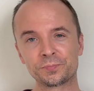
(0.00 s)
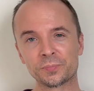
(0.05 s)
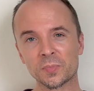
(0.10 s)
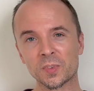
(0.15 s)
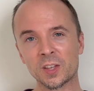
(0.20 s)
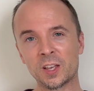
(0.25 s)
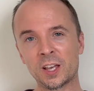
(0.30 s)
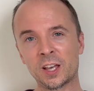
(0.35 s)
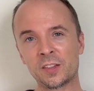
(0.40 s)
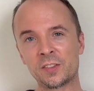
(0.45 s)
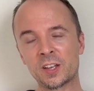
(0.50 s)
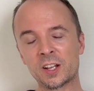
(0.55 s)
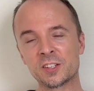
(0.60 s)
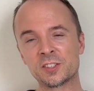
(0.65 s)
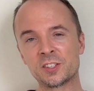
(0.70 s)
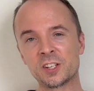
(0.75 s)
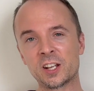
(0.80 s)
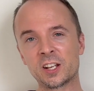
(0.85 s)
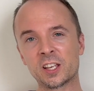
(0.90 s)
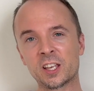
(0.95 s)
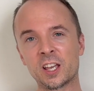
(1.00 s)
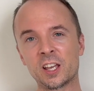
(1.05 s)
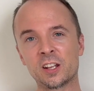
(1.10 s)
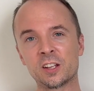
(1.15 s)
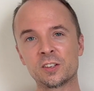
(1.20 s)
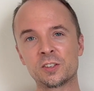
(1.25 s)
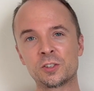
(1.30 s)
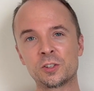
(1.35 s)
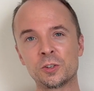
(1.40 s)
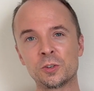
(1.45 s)
And that is dedicated
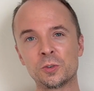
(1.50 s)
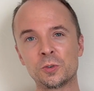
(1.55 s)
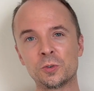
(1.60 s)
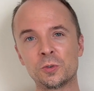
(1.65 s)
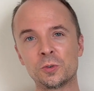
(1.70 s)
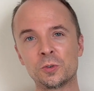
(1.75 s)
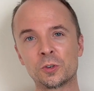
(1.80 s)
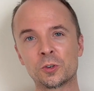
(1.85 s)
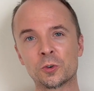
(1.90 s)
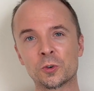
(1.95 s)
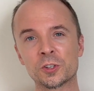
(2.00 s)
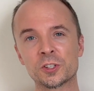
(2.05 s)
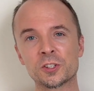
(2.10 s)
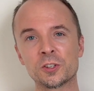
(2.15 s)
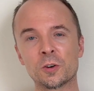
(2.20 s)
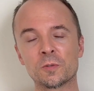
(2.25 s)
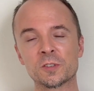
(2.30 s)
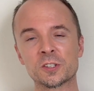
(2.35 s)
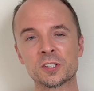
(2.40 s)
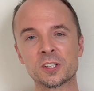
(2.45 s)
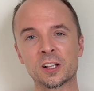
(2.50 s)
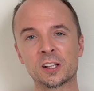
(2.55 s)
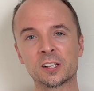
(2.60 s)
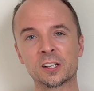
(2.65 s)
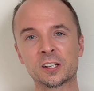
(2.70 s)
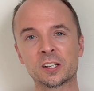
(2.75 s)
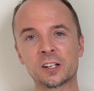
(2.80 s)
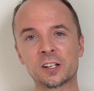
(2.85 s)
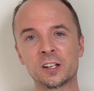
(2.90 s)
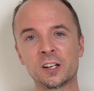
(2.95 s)
to Chris
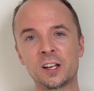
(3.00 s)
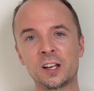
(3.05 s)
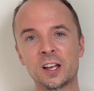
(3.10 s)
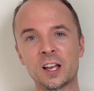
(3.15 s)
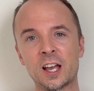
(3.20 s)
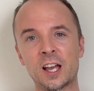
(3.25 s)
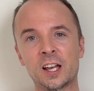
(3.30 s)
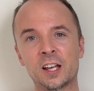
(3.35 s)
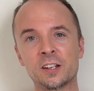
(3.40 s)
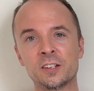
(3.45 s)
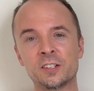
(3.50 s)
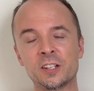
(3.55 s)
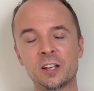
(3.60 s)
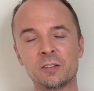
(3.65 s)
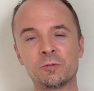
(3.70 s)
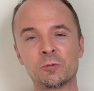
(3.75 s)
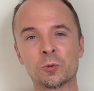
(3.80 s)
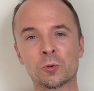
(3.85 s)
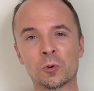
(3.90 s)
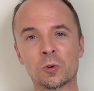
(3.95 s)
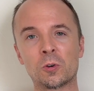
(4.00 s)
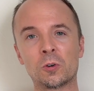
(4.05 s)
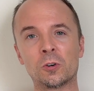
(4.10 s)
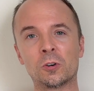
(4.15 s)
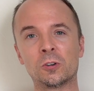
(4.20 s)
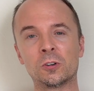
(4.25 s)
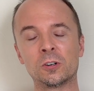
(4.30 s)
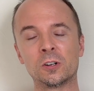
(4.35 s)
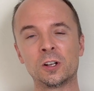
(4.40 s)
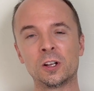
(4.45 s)
Novoselic and Dave
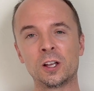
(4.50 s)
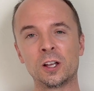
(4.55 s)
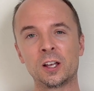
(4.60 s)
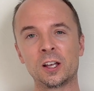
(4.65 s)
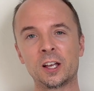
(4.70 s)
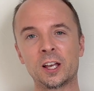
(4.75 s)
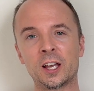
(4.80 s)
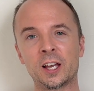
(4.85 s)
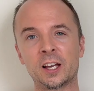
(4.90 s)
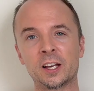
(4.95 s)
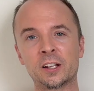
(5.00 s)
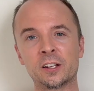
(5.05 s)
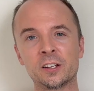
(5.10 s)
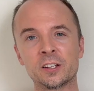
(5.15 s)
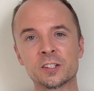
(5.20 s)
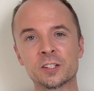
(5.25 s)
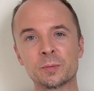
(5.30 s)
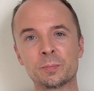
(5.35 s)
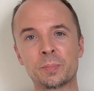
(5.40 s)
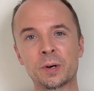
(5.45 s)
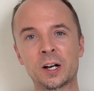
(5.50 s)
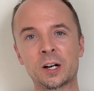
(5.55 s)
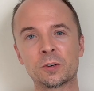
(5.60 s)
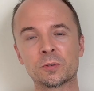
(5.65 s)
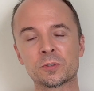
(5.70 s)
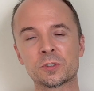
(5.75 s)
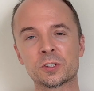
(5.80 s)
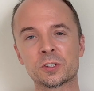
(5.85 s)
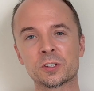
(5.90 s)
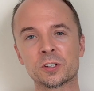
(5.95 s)
Grohl. And it's
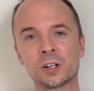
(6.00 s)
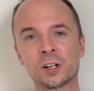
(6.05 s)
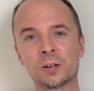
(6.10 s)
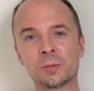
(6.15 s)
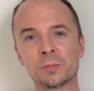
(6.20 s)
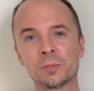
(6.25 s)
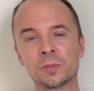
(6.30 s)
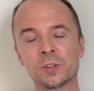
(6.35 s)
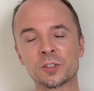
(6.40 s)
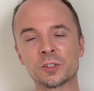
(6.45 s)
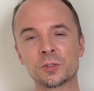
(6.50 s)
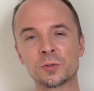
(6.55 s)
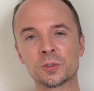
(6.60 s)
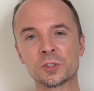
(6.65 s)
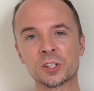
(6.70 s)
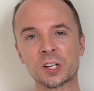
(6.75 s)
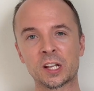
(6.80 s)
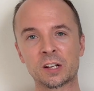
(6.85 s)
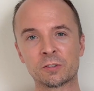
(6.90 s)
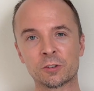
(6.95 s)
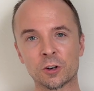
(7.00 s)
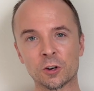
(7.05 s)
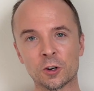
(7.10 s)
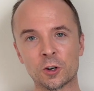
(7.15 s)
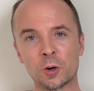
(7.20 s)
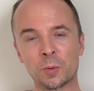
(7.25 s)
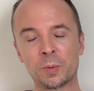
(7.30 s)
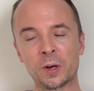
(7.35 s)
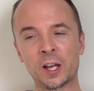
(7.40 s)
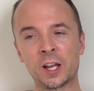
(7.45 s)
about the suicide of Kurt
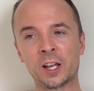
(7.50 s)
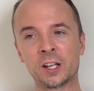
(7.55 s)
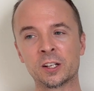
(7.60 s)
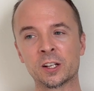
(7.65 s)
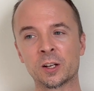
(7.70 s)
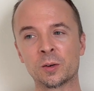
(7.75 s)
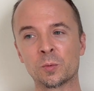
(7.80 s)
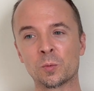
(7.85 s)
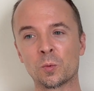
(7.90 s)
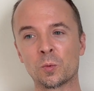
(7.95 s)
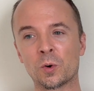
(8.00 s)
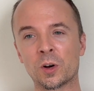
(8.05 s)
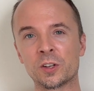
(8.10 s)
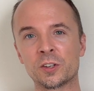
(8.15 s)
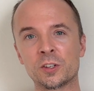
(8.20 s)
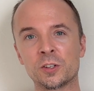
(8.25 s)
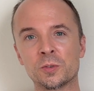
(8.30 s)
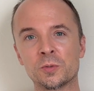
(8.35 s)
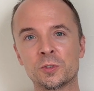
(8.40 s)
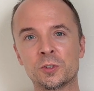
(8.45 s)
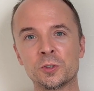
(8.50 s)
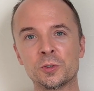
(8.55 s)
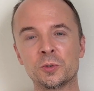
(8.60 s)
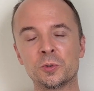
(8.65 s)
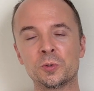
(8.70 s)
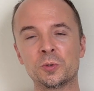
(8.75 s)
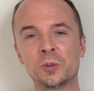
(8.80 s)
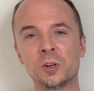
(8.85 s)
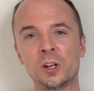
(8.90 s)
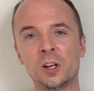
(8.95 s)
Cobain and what do you
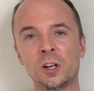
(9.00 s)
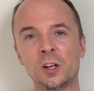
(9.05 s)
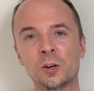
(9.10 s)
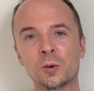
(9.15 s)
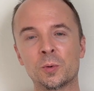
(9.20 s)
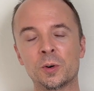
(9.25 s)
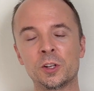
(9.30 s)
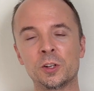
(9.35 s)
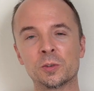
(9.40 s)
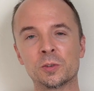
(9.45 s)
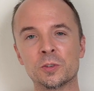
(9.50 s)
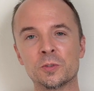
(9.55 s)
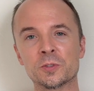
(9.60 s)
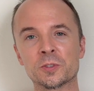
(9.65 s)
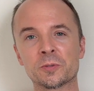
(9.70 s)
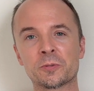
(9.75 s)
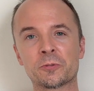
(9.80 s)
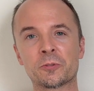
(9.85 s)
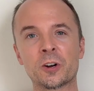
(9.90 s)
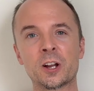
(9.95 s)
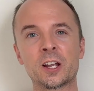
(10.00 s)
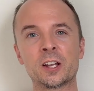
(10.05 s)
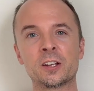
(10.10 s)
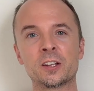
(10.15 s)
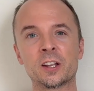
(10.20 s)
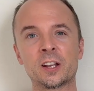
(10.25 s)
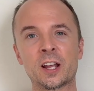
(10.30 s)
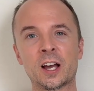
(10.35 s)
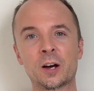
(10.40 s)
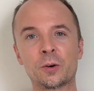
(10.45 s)
do when you lose a friend
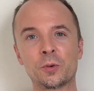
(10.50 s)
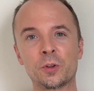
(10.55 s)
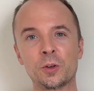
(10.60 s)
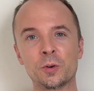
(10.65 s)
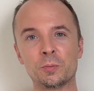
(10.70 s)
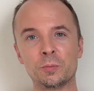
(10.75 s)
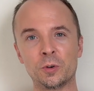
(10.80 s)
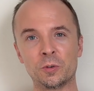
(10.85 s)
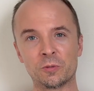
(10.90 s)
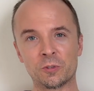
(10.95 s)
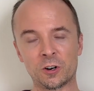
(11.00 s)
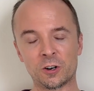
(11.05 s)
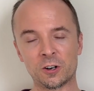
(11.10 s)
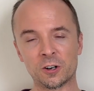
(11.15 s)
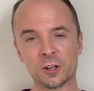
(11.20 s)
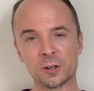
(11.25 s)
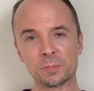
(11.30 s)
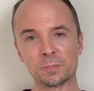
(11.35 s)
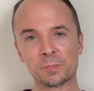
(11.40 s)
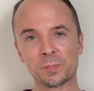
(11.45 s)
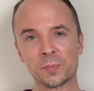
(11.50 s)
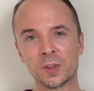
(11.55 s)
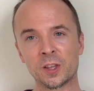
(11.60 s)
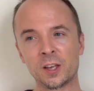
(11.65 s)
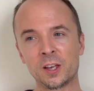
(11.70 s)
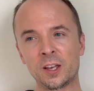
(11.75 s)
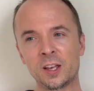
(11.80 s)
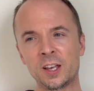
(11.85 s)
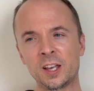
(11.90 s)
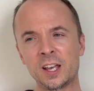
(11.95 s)
and how do you move on.
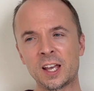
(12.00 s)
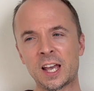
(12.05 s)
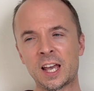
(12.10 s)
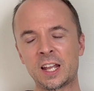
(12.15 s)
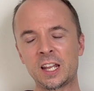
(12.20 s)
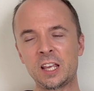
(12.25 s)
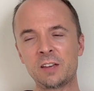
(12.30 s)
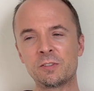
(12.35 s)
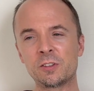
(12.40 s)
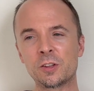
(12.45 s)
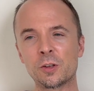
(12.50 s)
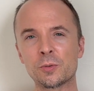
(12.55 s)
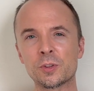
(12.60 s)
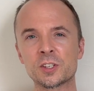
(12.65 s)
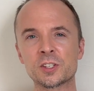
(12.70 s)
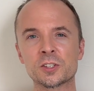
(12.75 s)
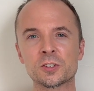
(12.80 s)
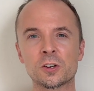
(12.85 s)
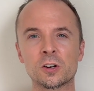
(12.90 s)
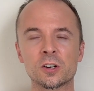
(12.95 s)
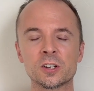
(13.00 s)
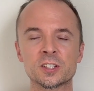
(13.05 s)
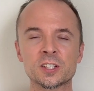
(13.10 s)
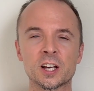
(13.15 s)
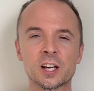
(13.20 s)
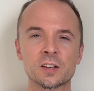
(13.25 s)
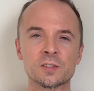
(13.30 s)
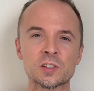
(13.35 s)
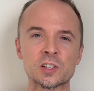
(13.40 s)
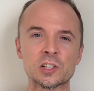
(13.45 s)
And even though this song is kind
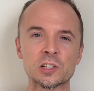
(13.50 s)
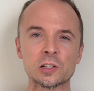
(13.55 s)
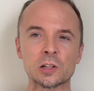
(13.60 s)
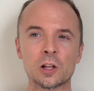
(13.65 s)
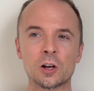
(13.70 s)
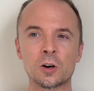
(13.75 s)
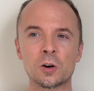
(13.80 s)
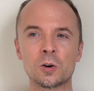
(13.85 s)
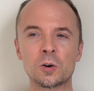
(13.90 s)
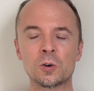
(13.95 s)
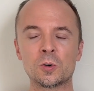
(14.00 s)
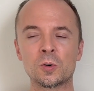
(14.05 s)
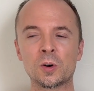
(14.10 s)
of slow